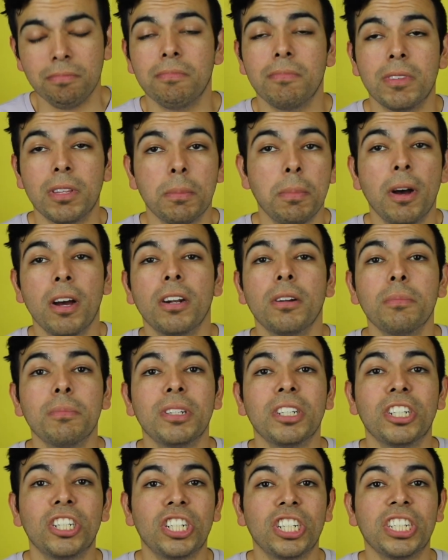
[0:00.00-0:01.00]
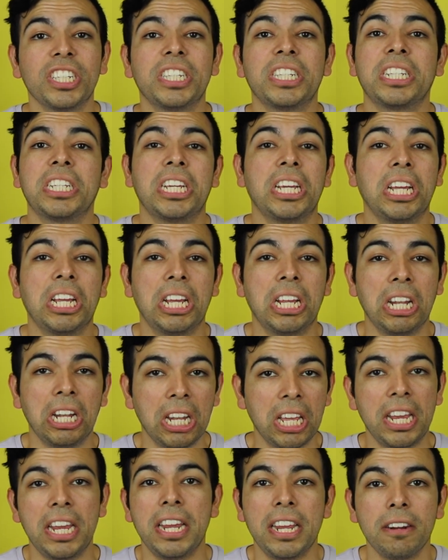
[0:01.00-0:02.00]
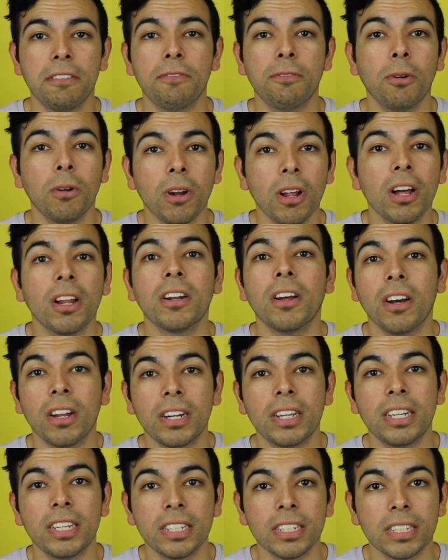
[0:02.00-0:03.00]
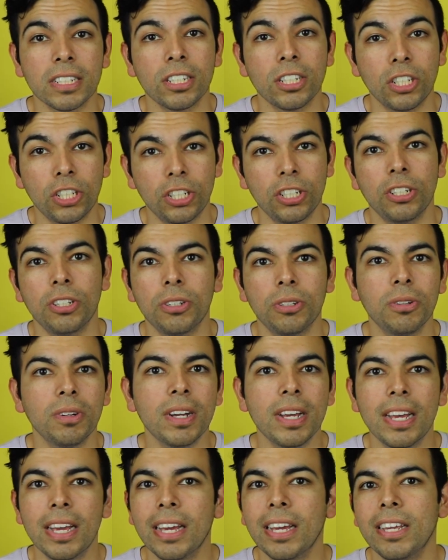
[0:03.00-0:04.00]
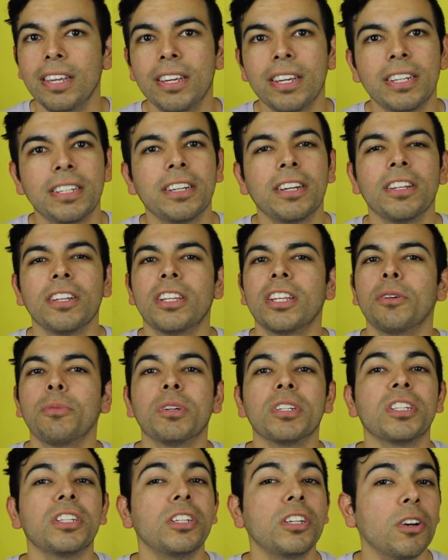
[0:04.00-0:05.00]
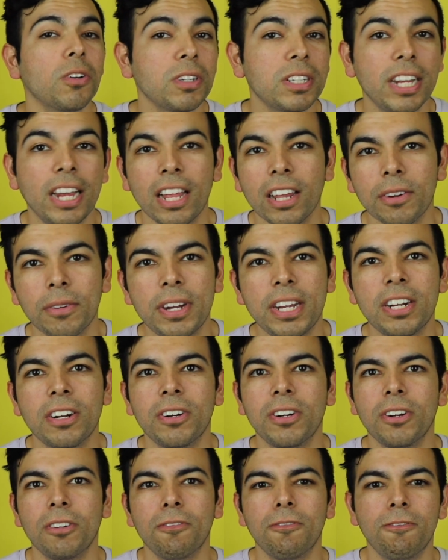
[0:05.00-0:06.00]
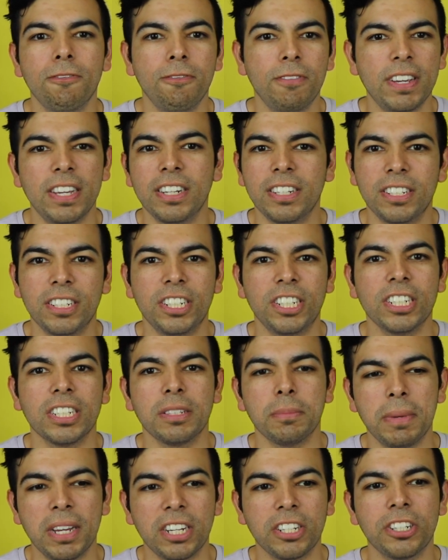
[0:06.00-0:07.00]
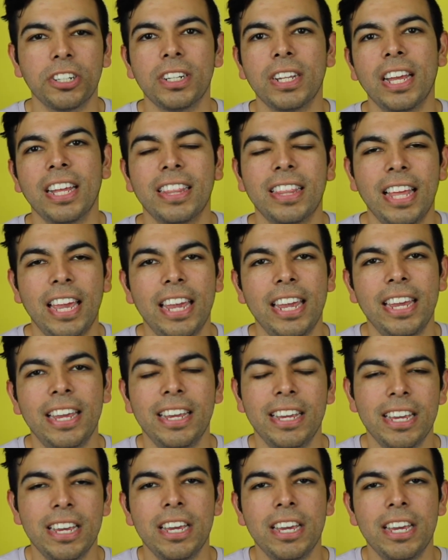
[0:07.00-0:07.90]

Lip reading: the bottom is just laying full on his shoe. You can tell that there was no tailoring or no fit to just make sure that they